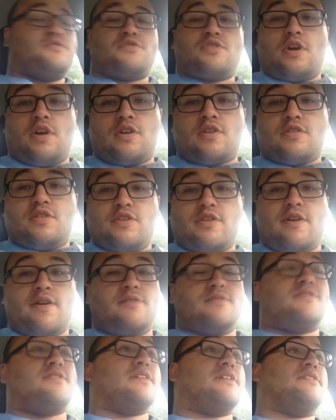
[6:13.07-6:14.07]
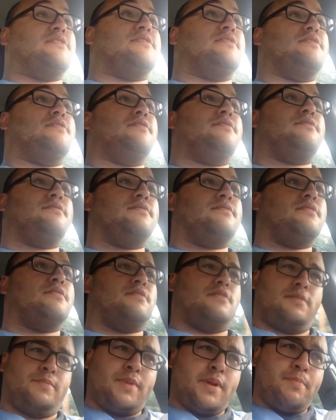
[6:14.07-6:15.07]
you saw earlier, I was singing
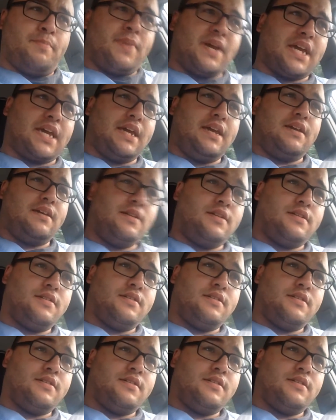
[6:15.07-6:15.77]
a little bit of Biggie.